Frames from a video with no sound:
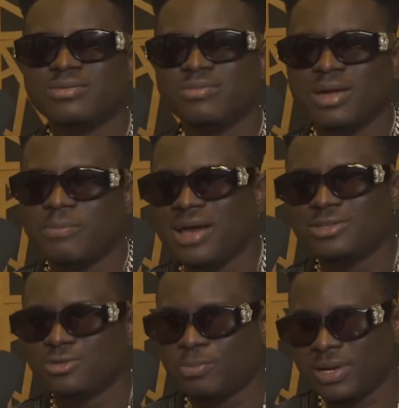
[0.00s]
Bunny
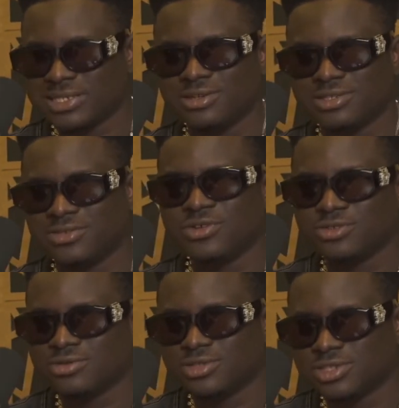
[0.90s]
to pass out in front
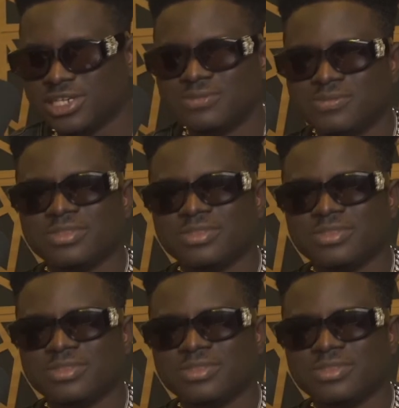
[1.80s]
of children.